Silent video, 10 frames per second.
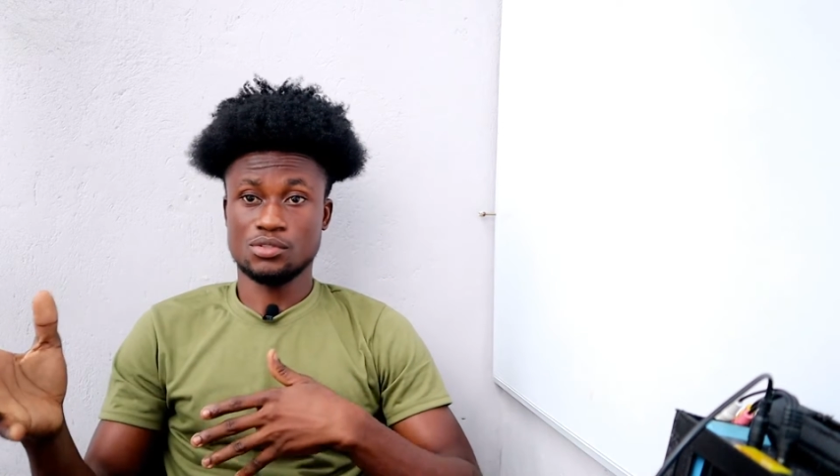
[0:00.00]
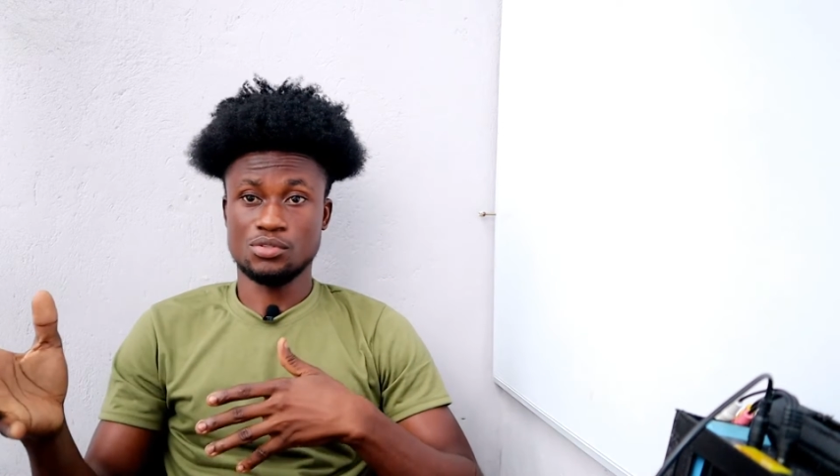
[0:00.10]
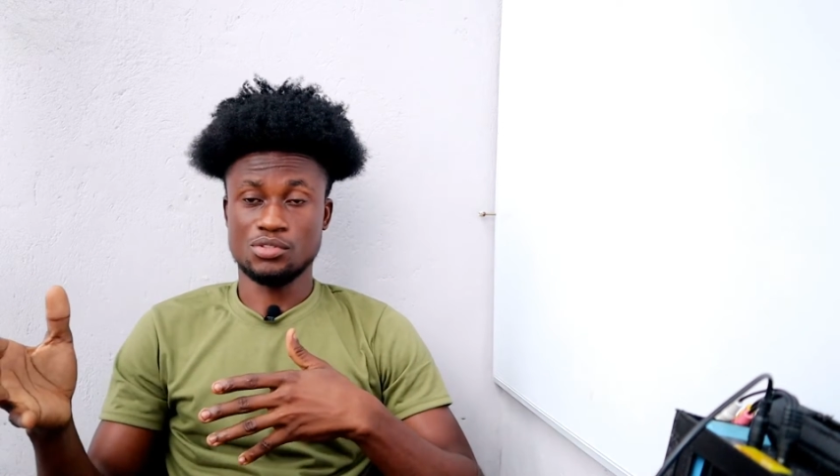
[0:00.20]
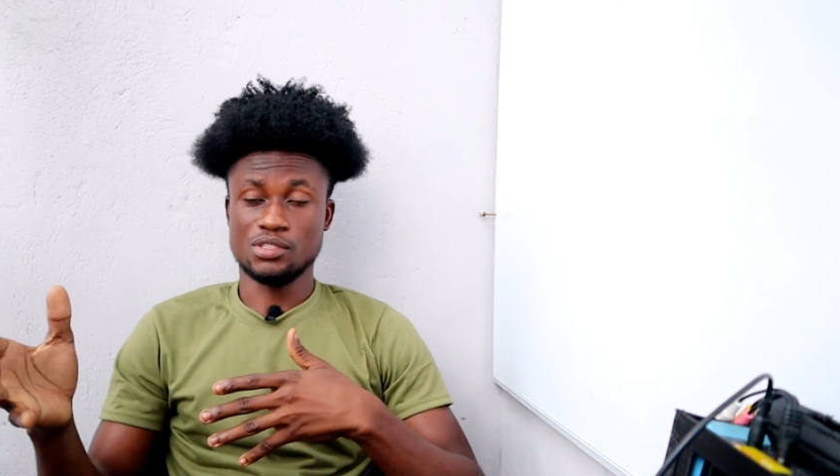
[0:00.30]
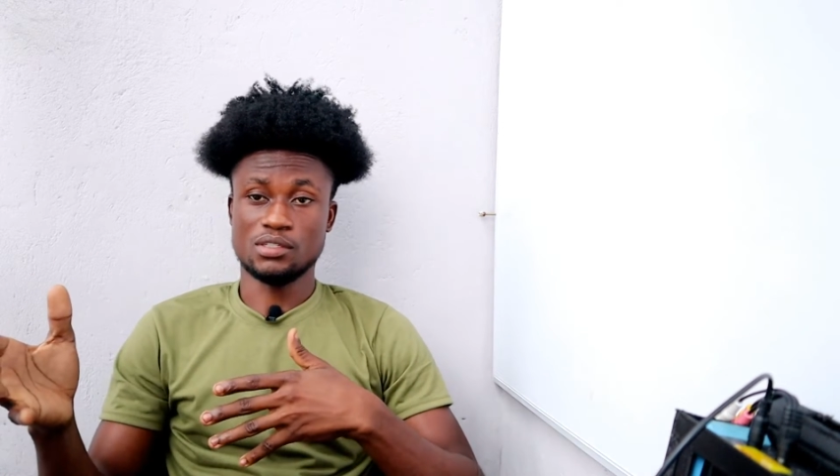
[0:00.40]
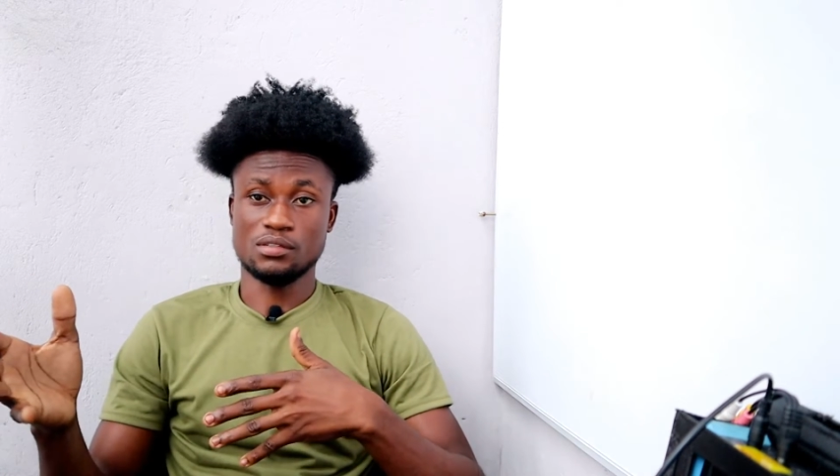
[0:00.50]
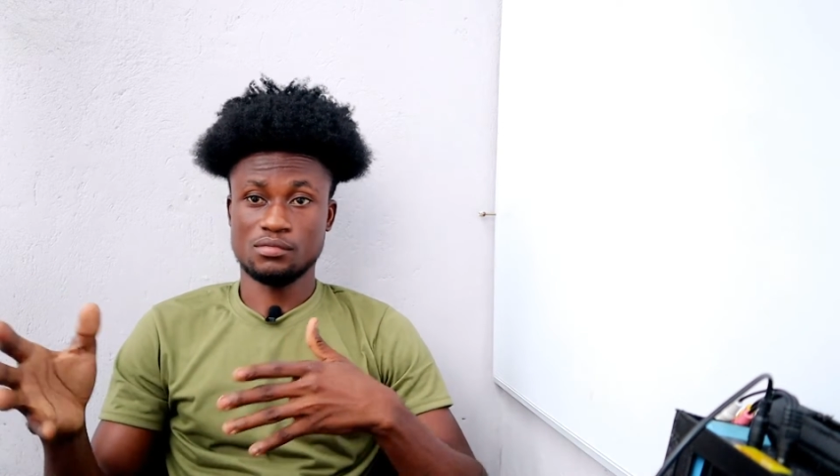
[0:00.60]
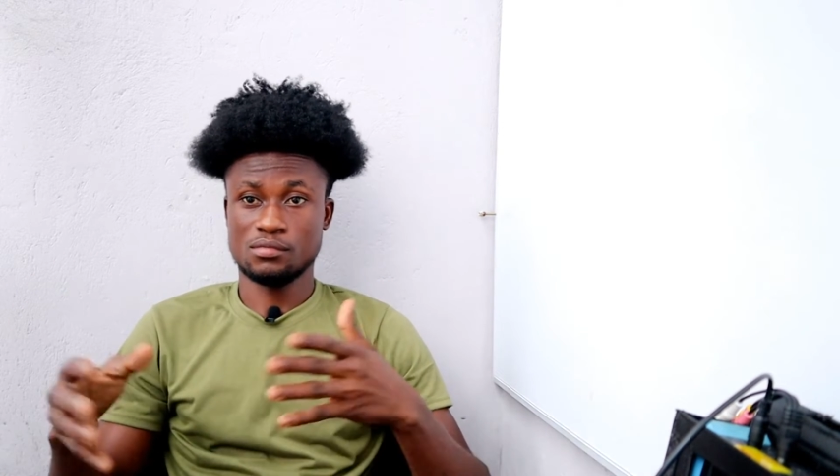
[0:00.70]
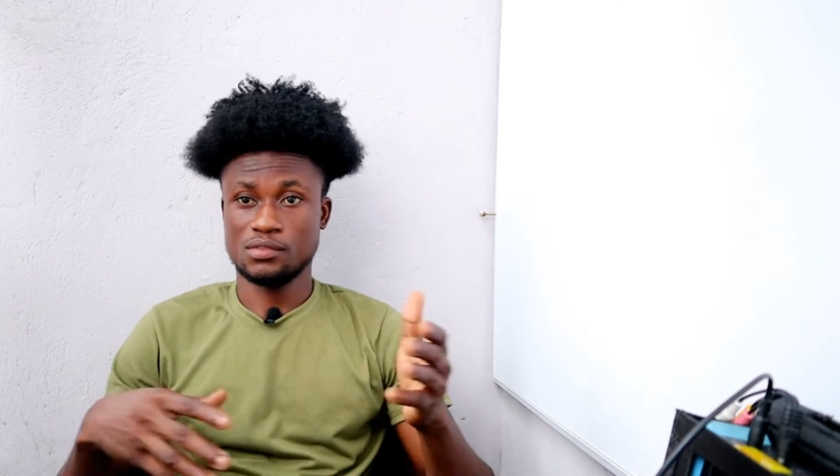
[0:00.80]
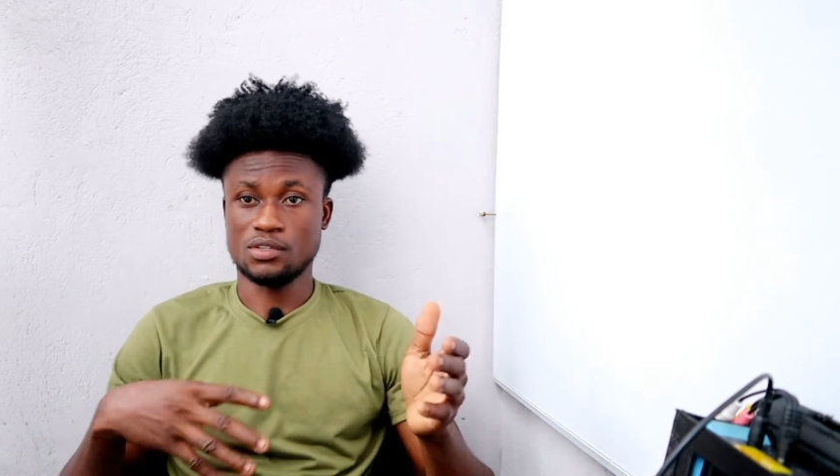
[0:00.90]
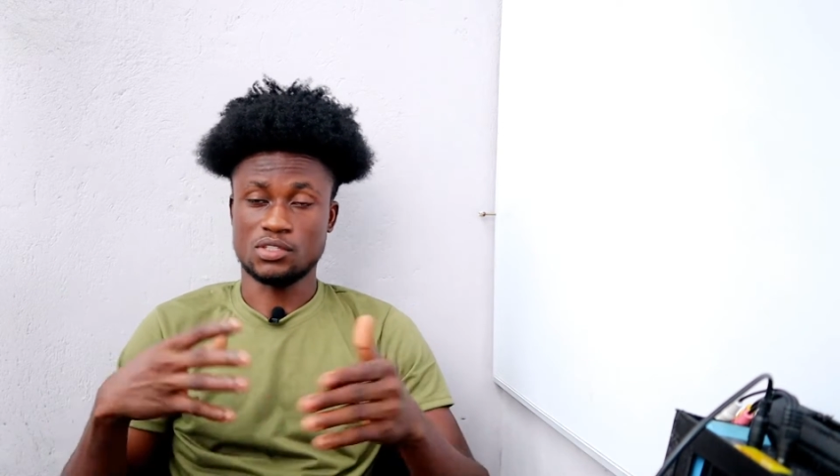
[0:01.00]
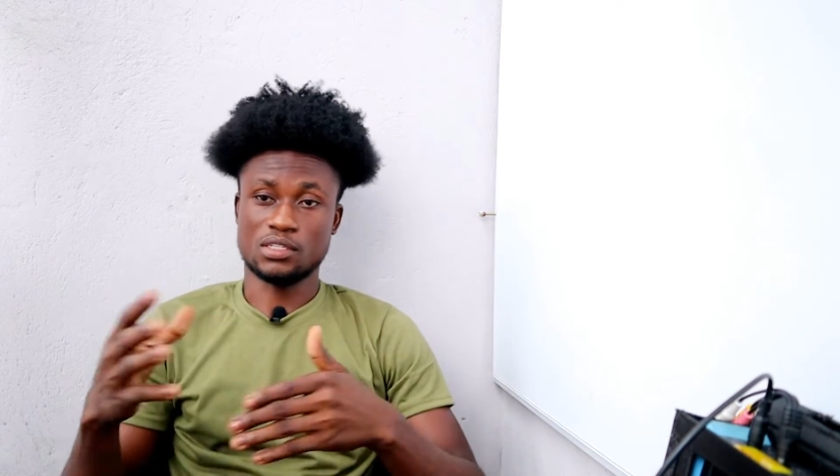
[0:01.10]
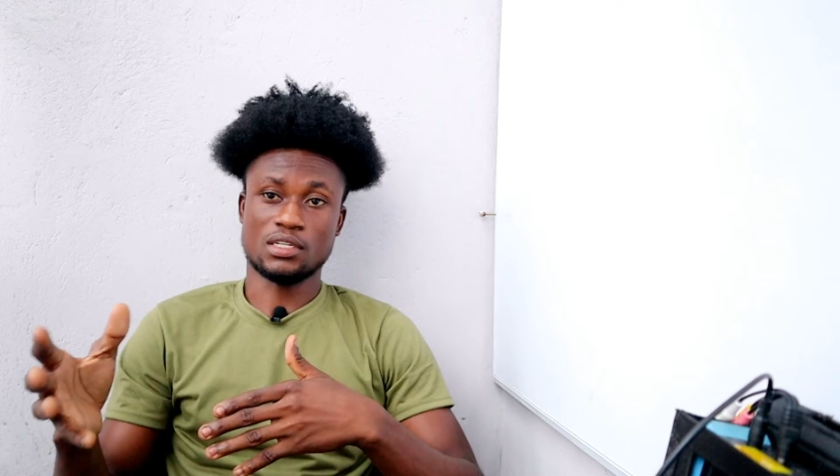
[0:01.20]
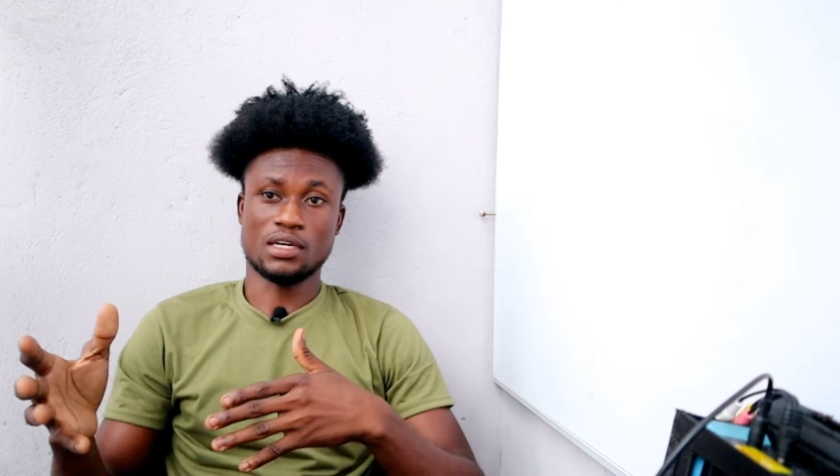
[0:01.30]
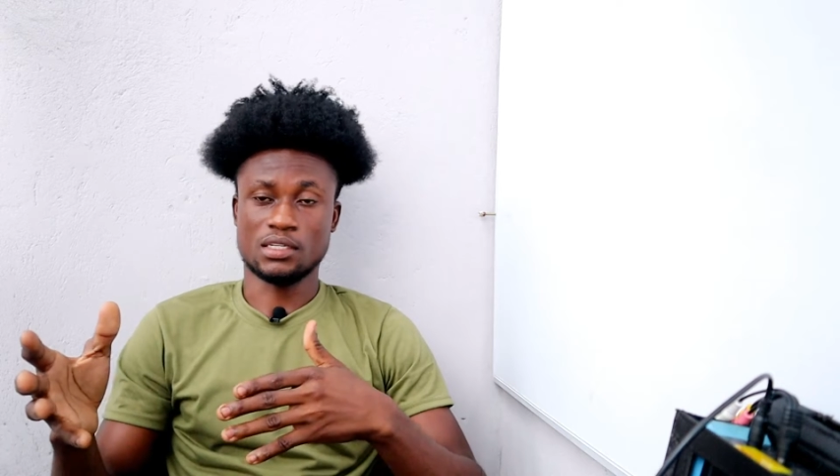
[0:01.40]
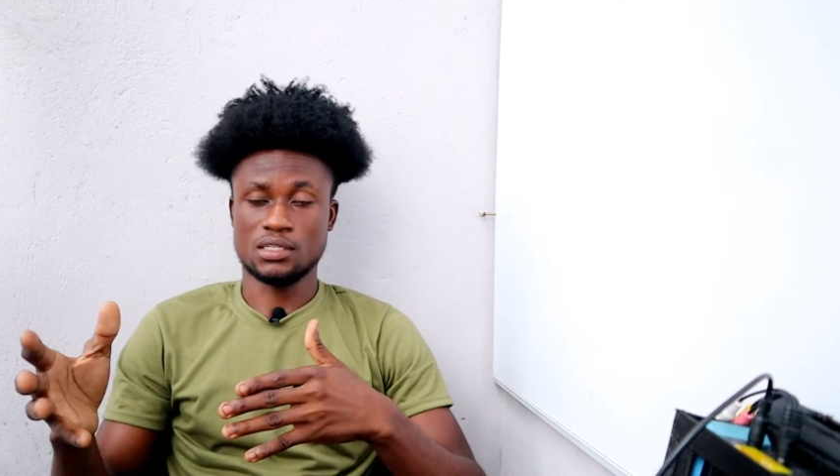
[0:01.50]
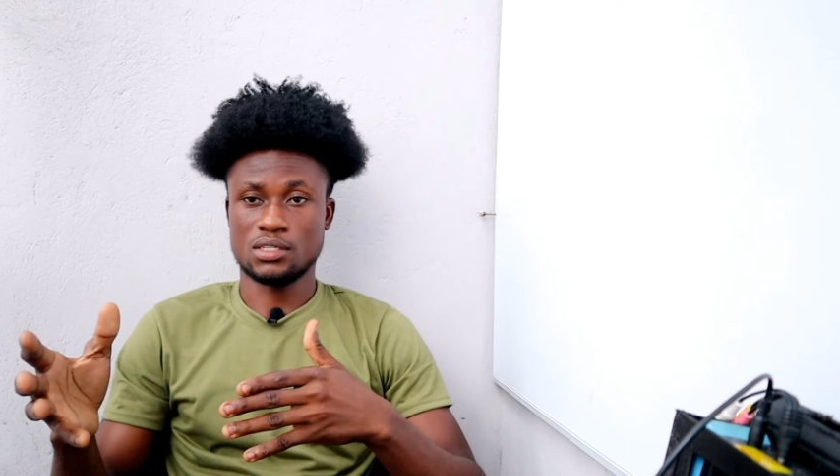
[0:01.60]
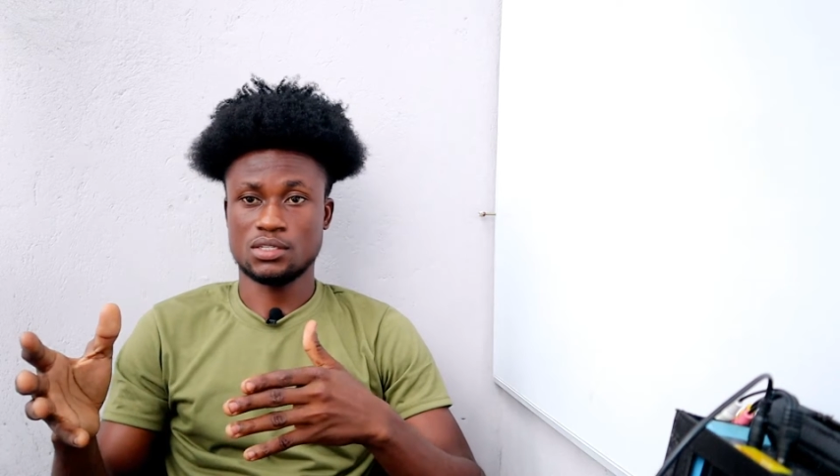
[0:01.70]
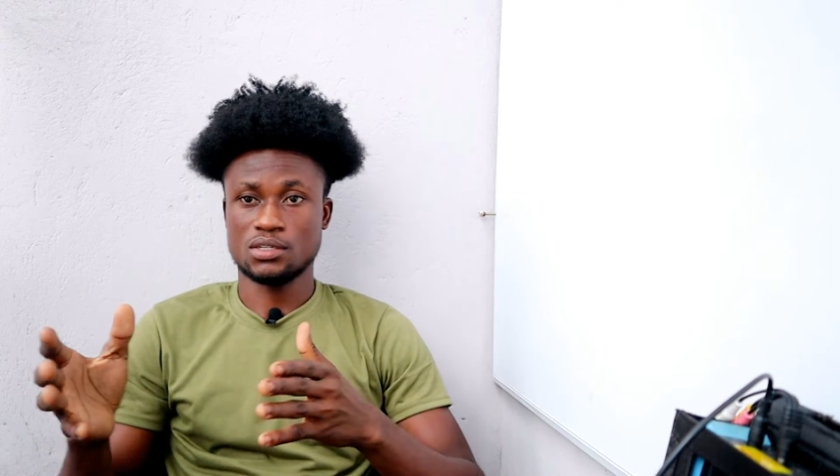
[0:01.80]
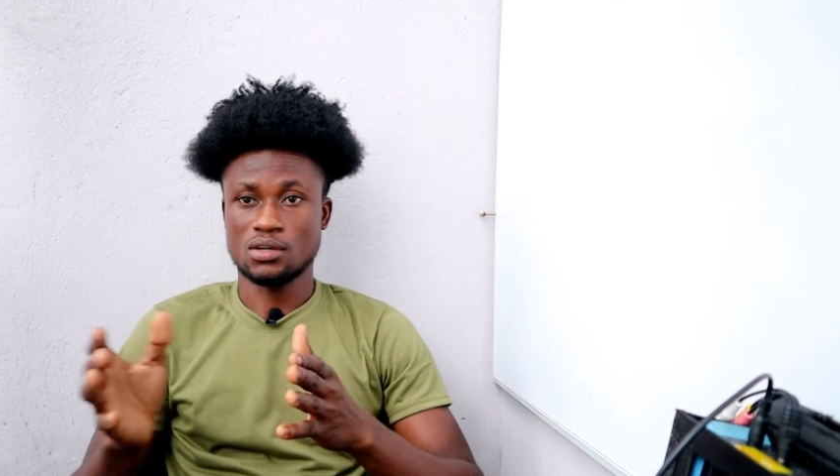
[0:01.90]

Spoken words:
using your satellite dish.